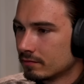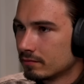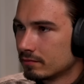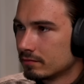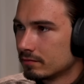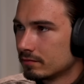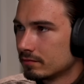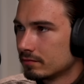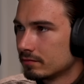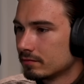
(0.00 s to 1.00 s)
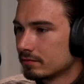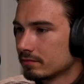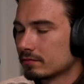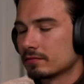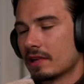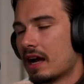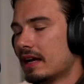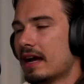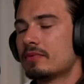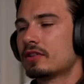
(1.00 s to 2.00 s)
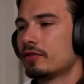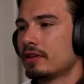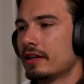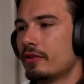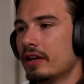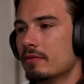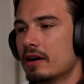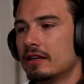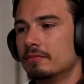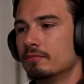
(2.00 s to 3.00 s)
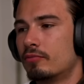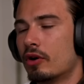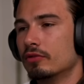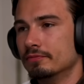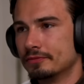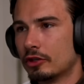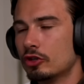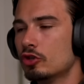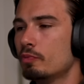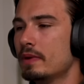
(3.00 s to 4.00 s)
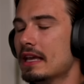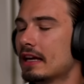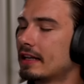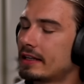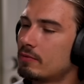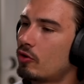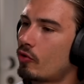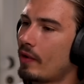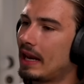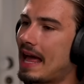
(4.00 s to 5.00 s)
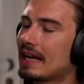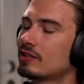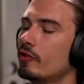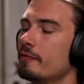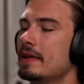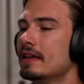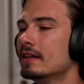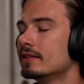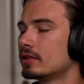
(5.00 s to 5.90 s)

And ensure proper investigation. I absolutely agree, but bro, could you be a little more relaxed with me?